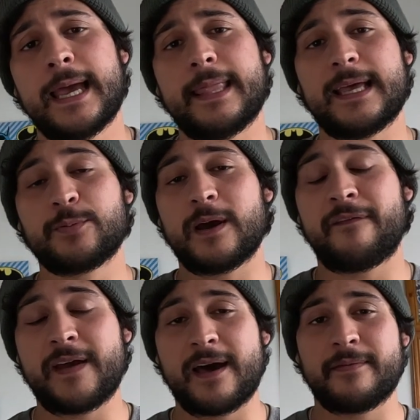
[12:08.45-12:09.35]
and that's where I
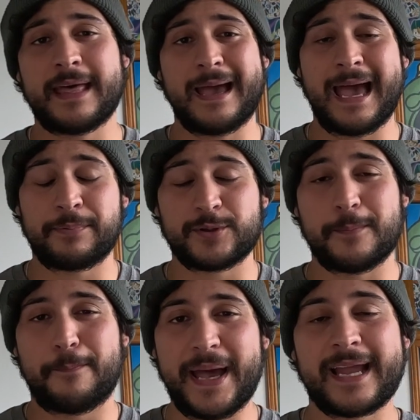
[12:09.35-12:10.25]
found that
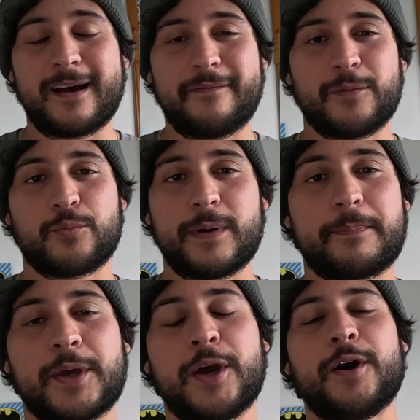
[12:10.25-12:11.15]
absolute bang of a
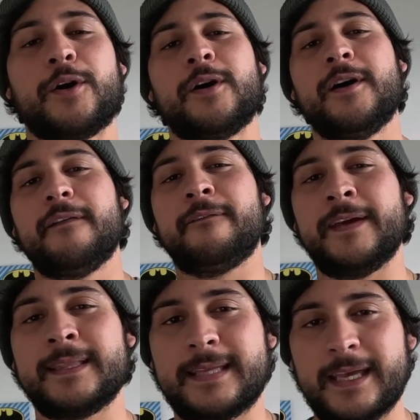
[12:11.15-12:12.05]
rip curl
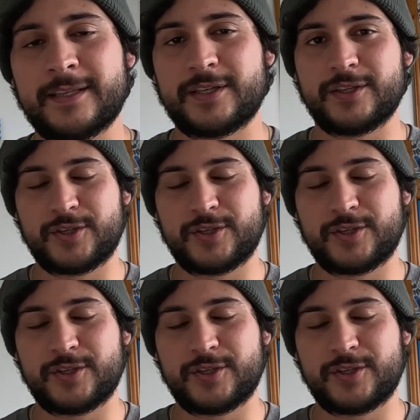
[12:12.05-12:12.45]
vintage